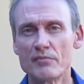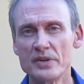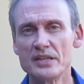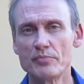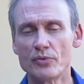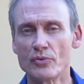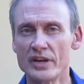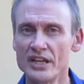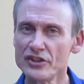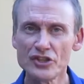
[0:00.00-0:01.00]
of people
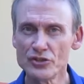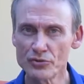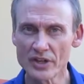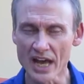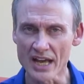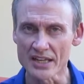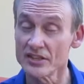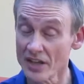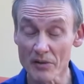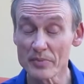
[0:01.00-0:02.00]
in the UK,
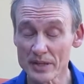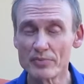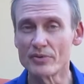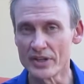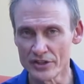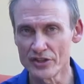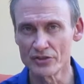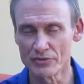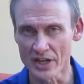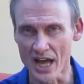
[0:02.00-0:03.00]
young people in
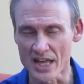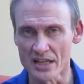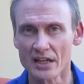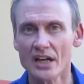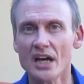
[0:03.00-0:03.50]
the UK,